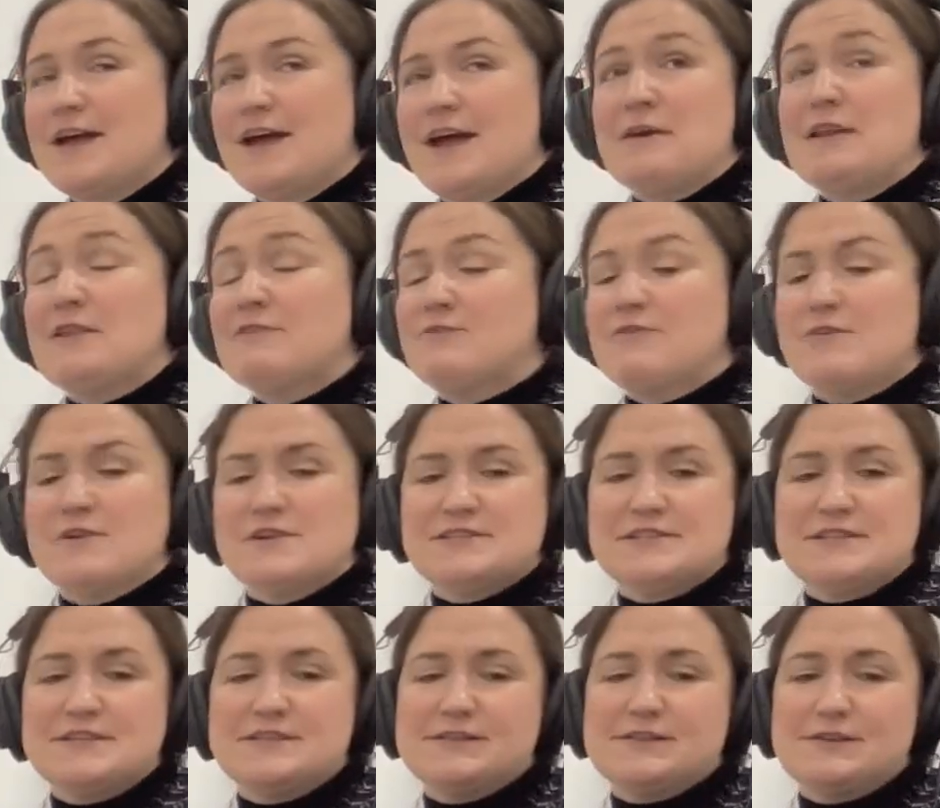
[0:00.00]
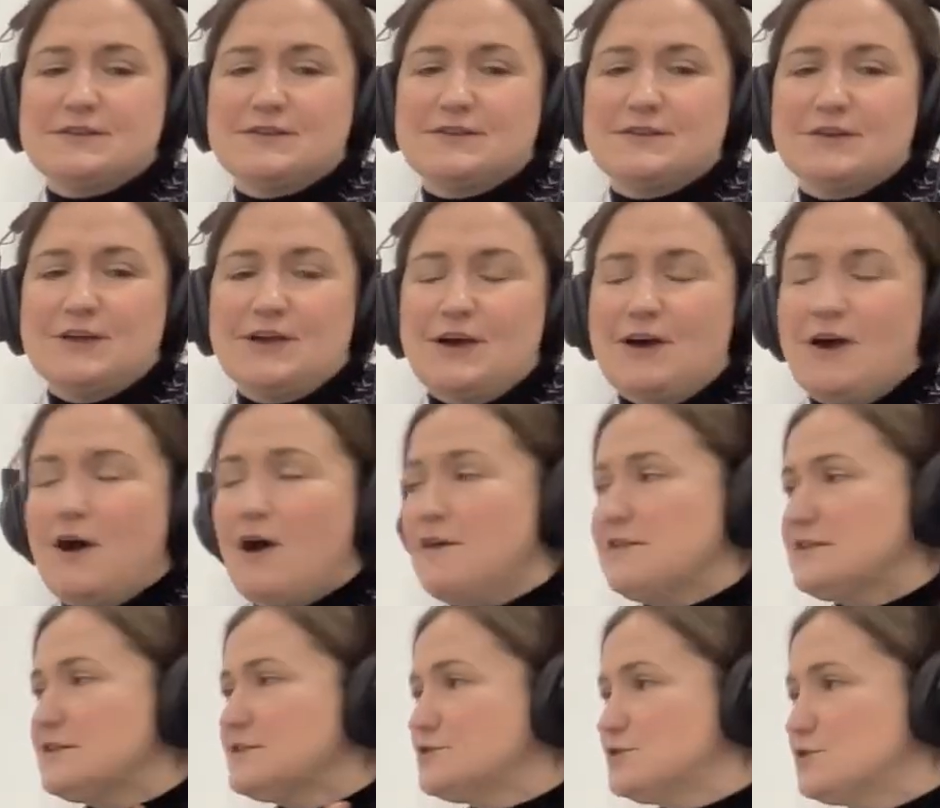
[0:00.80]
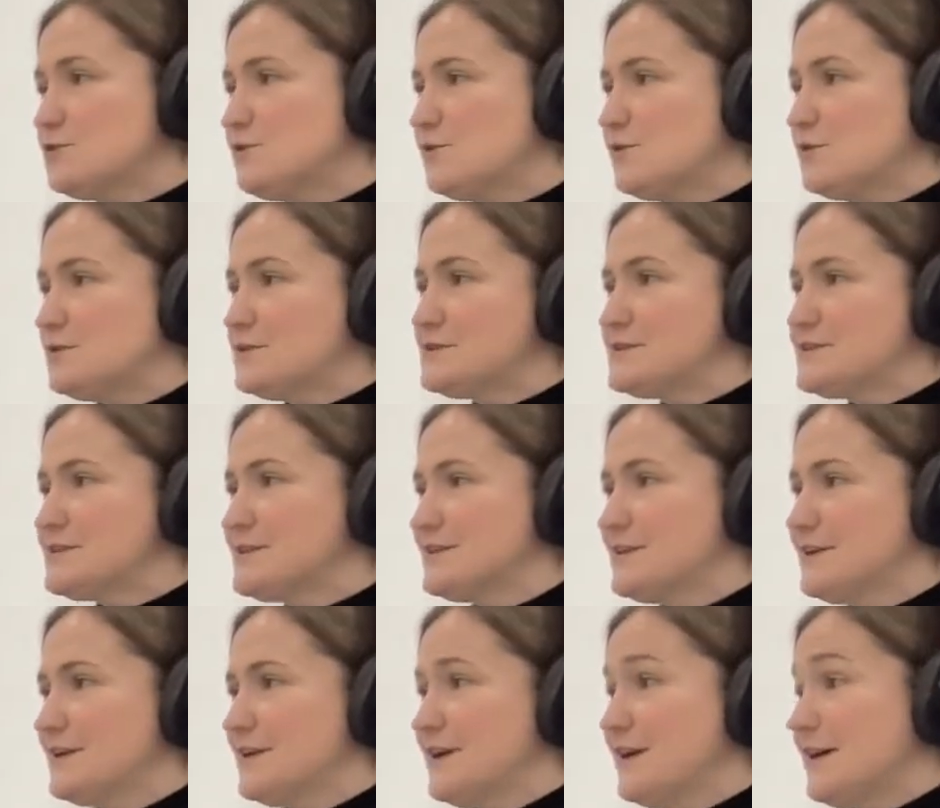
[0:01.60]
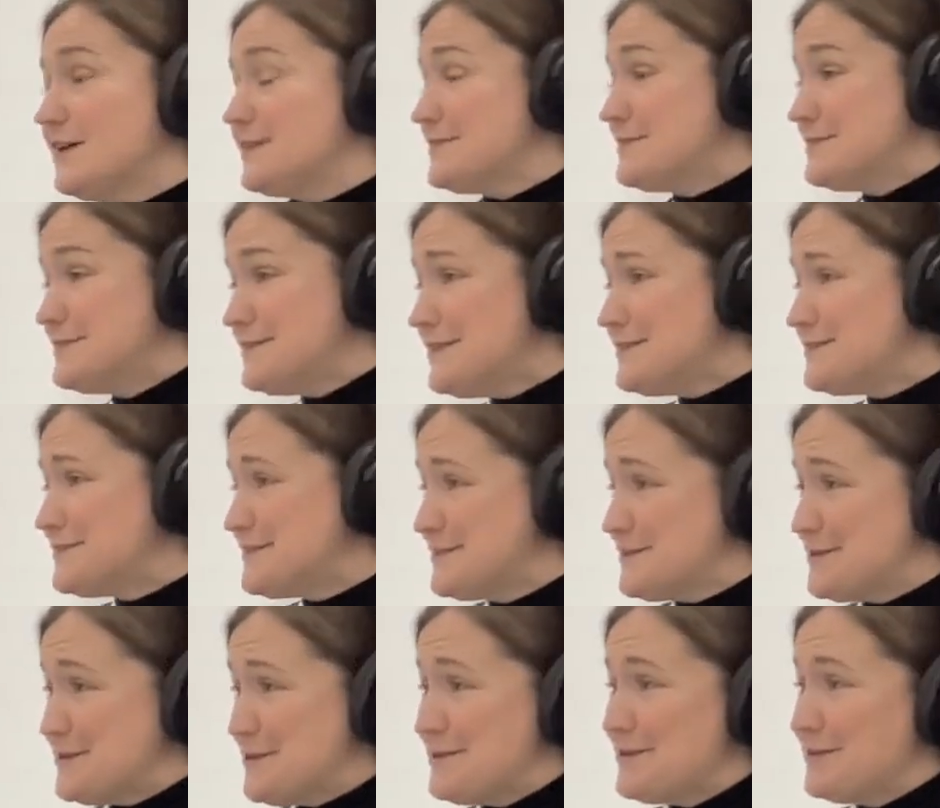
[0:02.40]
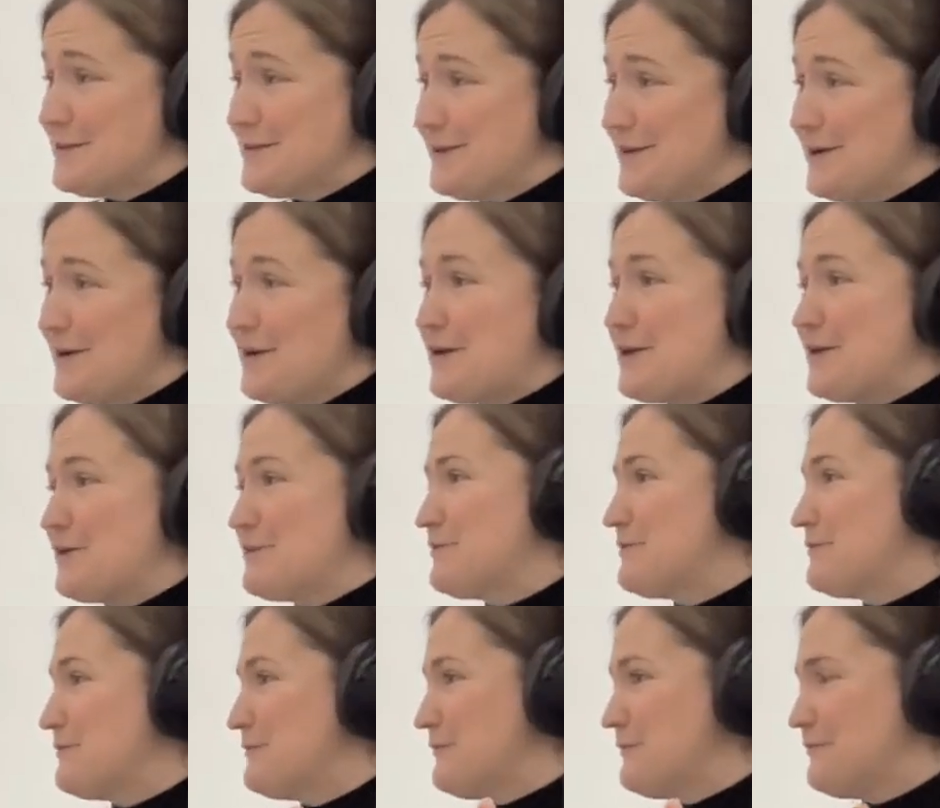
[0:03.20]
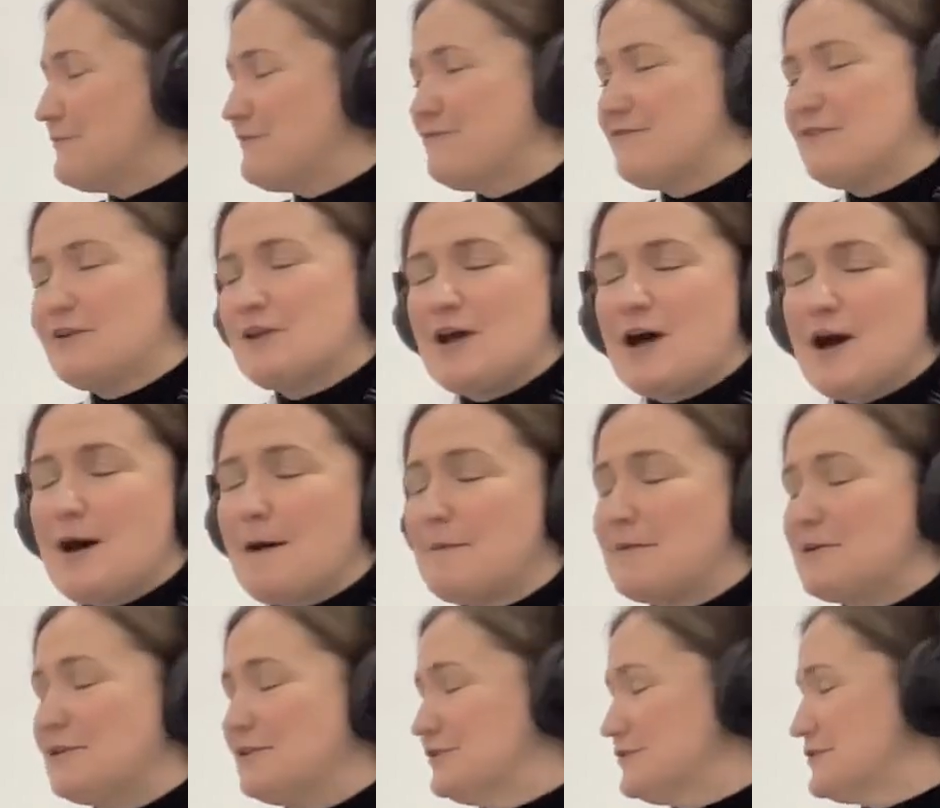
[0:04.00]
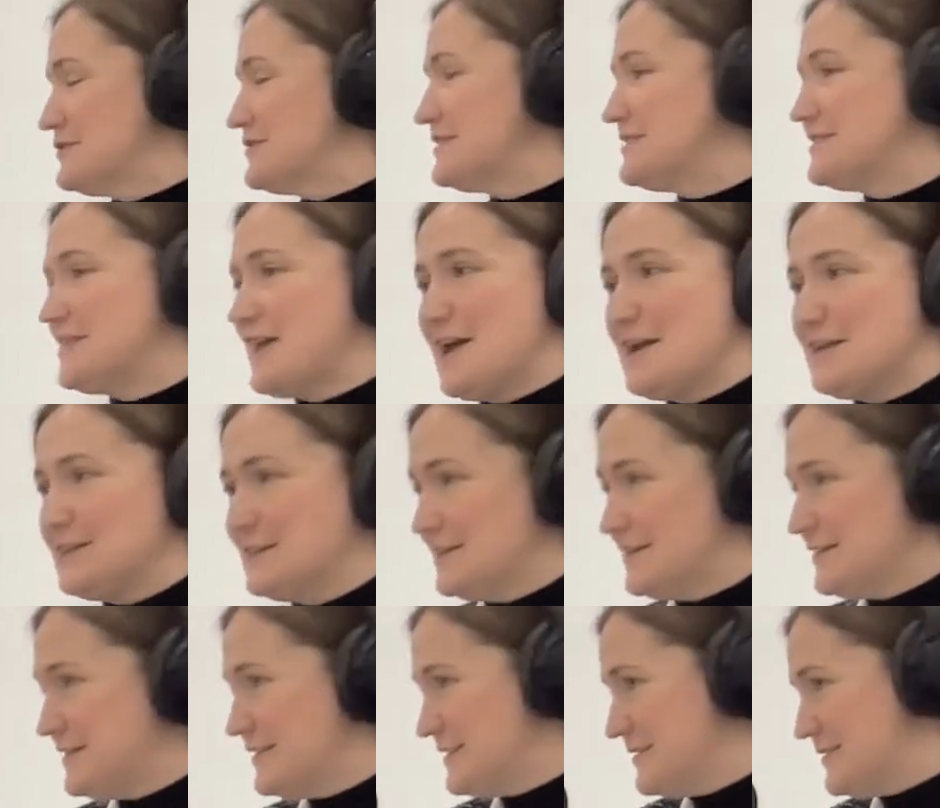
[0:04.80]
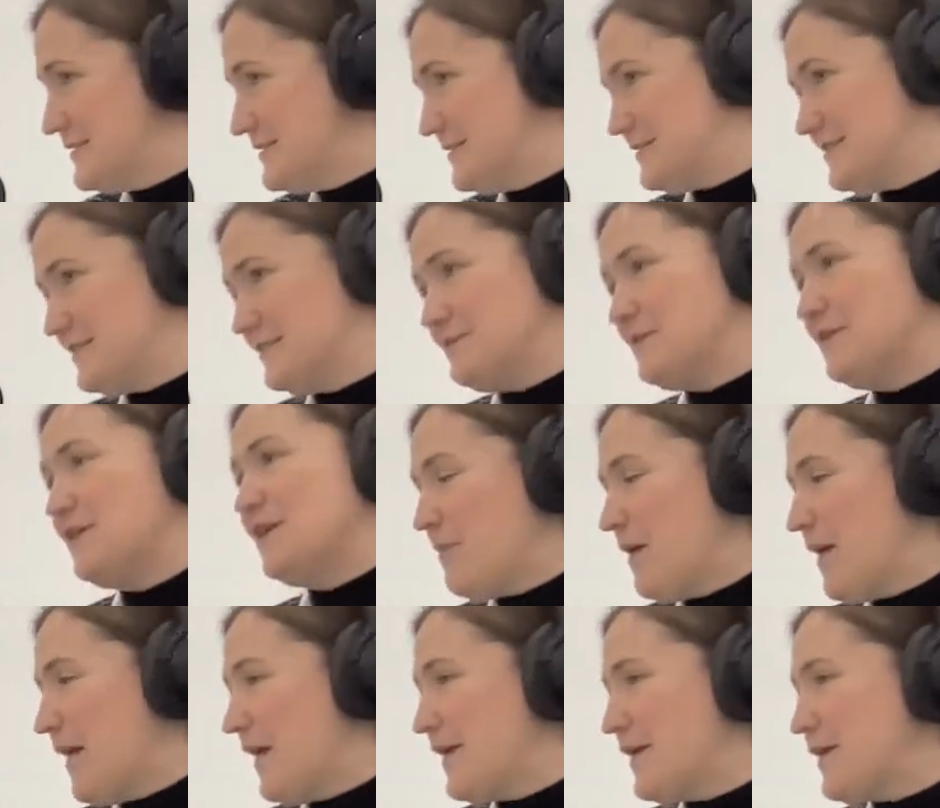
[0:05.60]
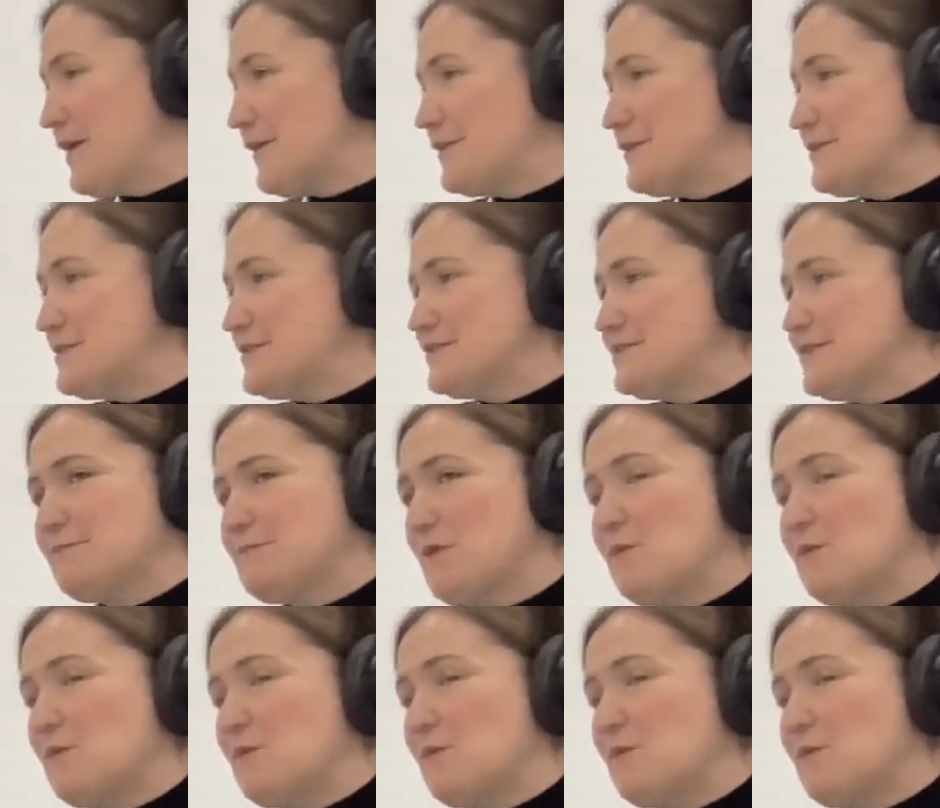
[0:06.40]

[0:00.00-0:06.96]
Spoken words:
And of course, all these tools assist our phenomenal stylists and buyers.